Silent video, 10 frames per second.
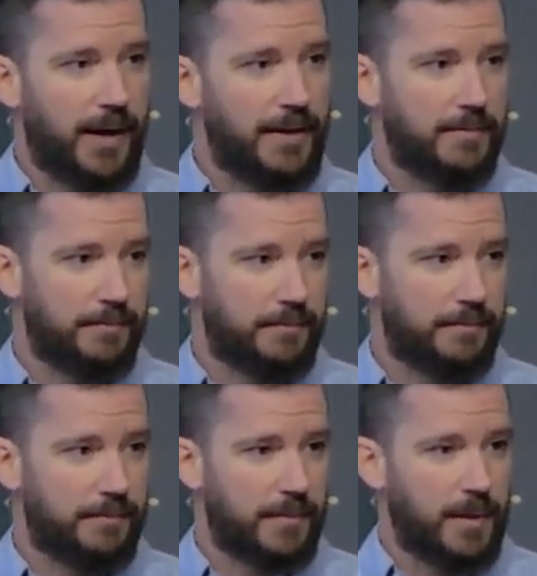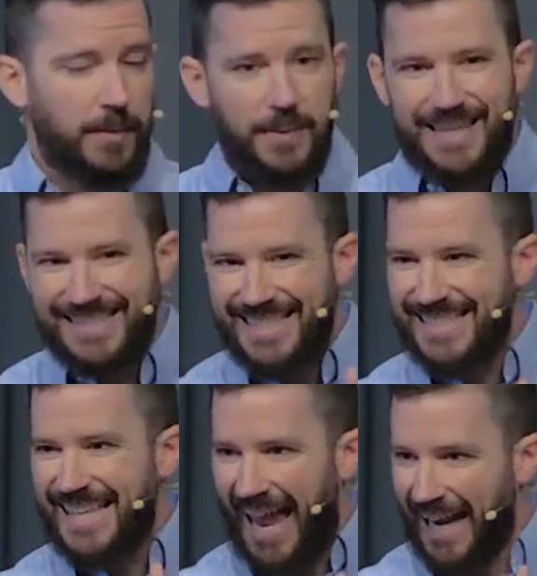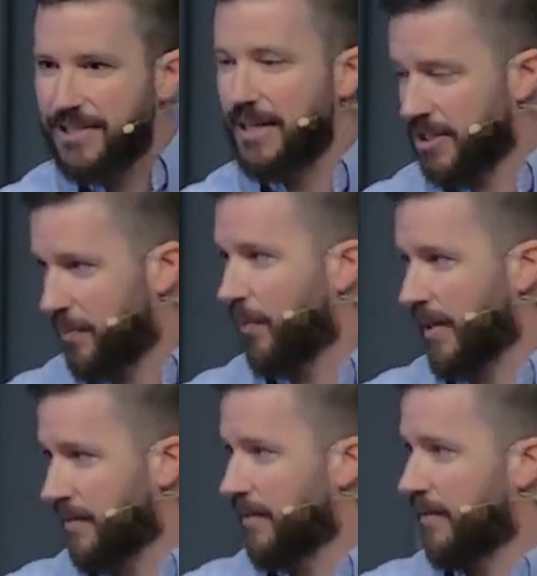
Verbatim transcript: him, because he's the access point